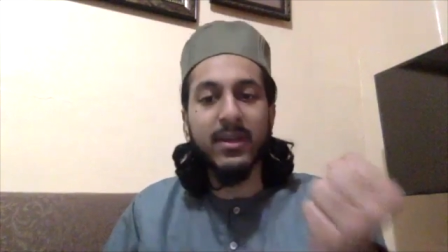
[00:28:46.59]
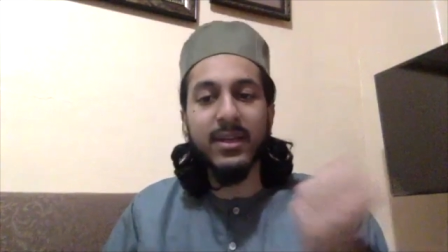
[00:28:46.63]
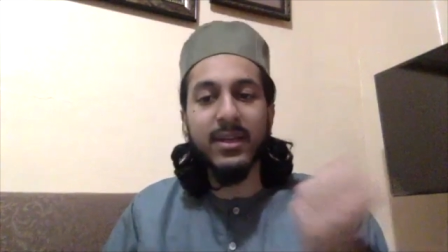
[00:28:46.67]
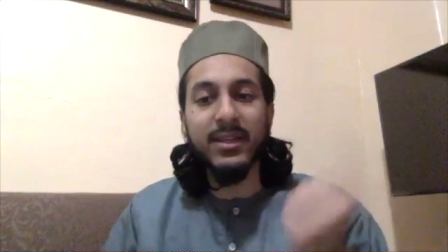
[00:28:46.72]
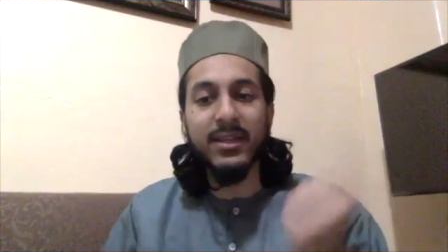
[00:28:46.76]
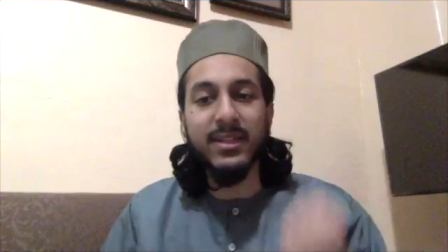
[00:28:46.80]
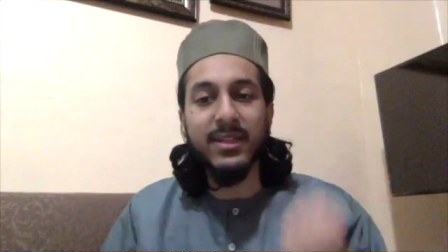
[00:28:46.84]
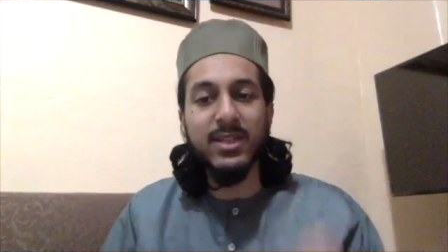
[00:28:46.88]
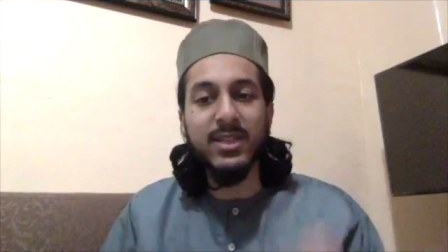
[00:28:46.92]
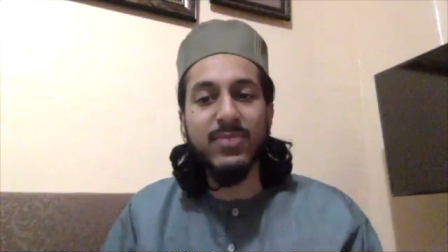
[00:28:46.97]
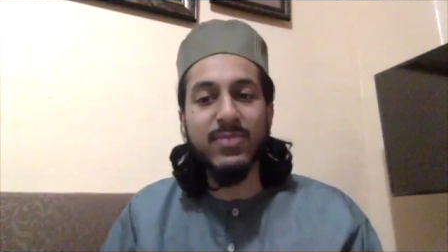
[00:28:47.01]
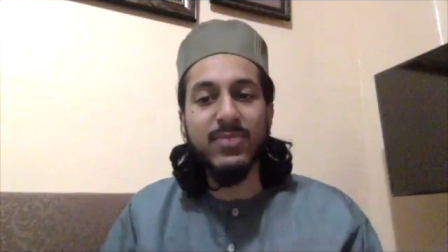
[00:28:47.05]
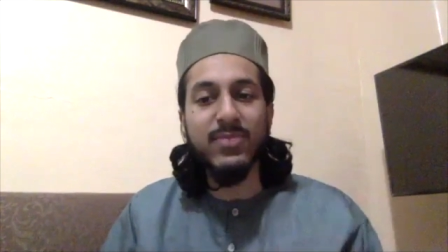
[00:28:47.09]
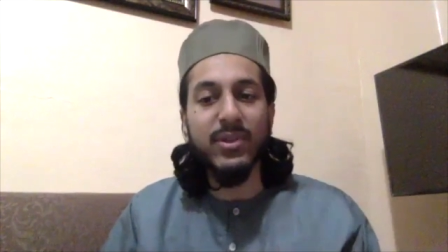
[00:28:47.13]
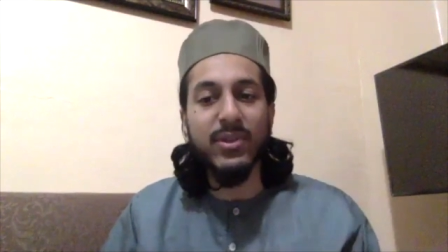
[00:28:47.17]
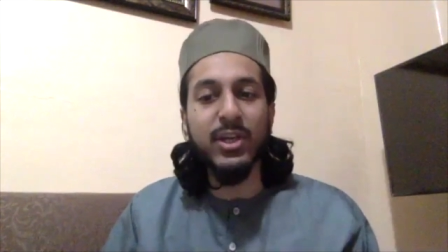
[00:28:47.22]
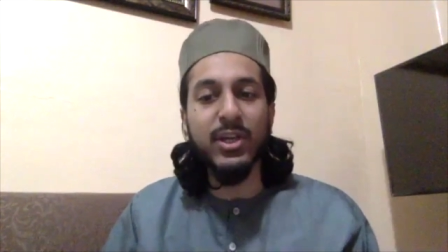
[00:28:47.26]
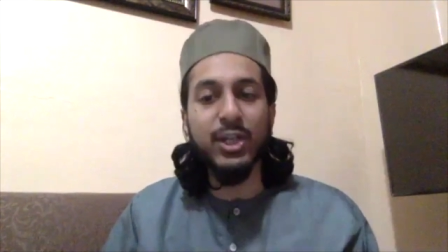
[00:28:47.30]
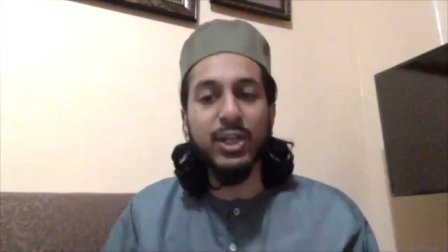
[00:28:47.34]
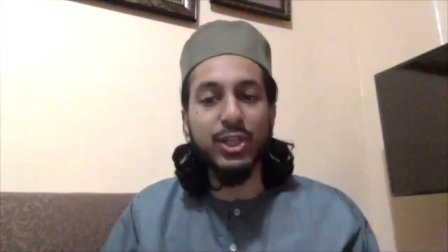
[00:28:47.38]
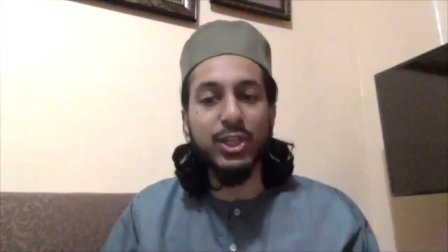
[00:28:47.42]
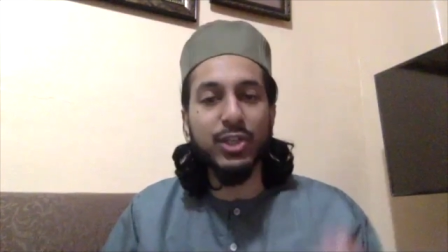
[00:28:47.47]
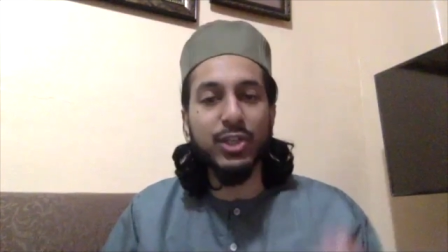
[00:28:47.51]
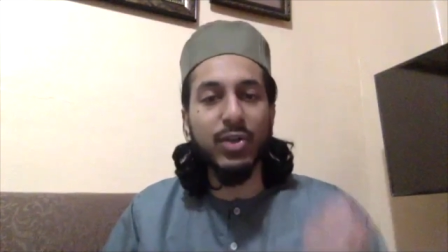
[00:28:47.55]
this very
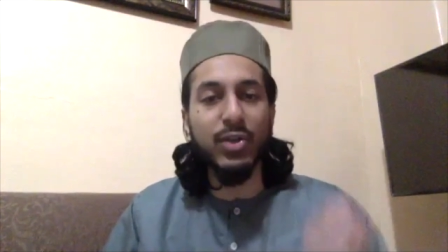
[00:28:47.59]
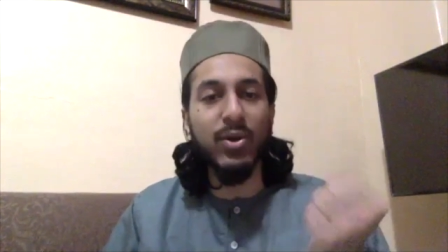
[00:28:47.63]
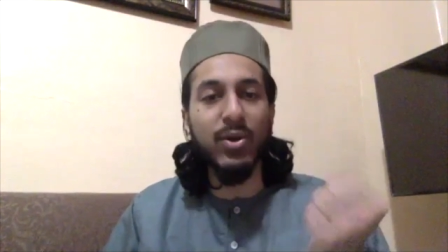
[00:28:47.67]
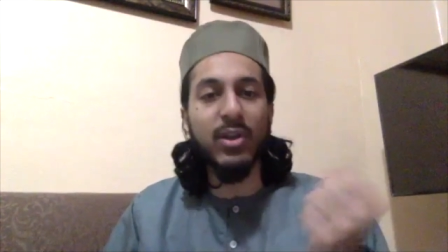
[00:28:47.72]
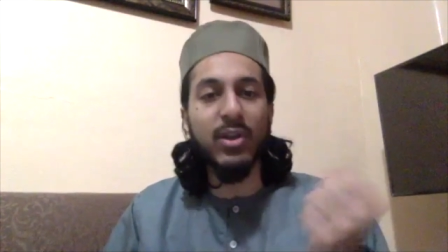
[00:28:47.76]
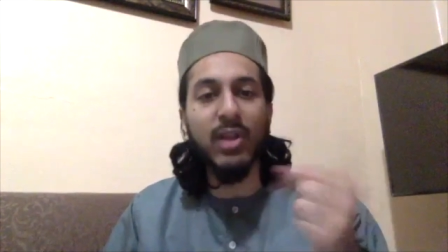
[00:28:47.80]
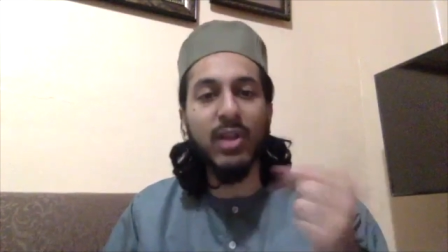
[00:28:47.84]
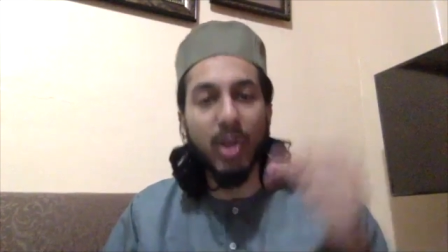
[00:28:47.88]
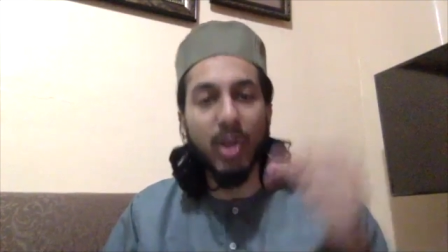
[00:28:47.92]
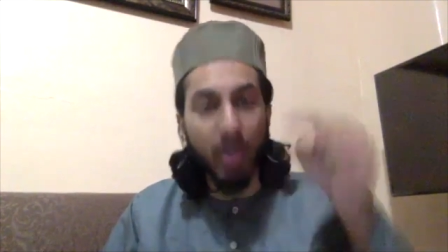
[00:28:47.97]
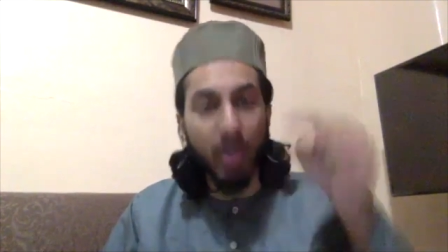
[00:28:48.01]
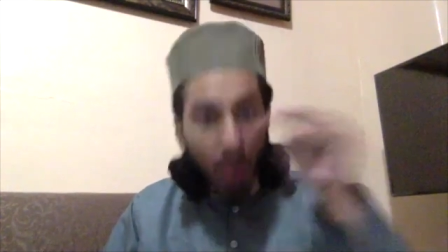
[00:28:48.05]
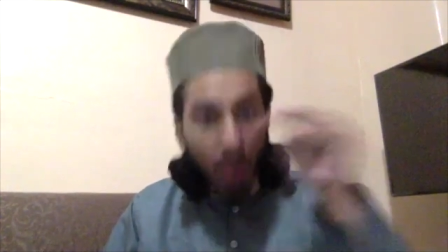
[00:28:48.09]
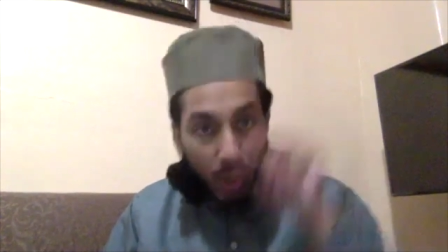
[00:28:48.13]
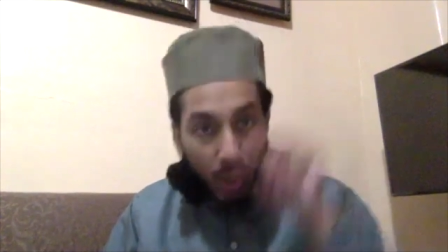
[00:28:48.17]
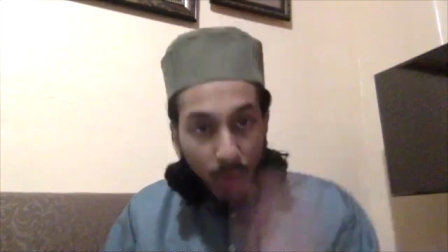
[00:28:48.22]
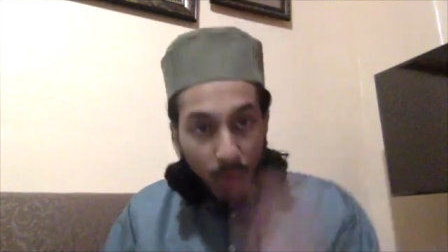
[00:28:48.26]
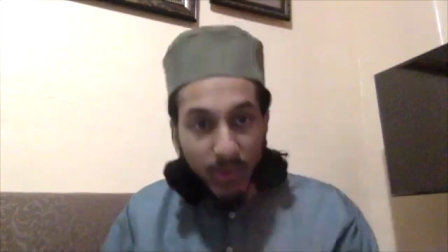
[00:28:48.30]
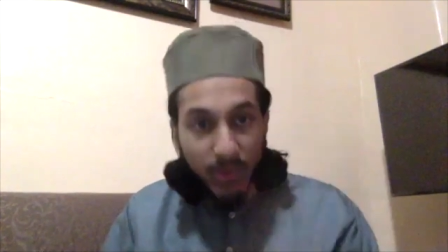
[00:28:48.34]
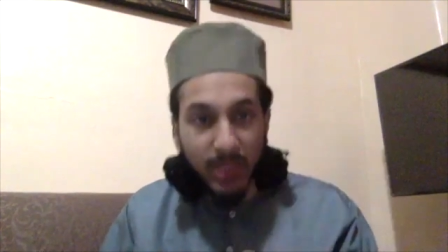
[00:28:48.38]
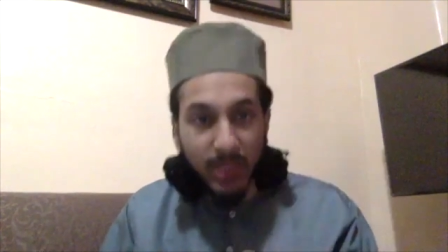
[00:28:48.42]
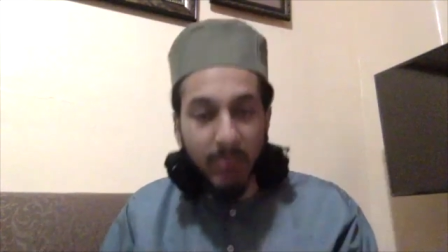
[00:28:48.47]
shawl along with the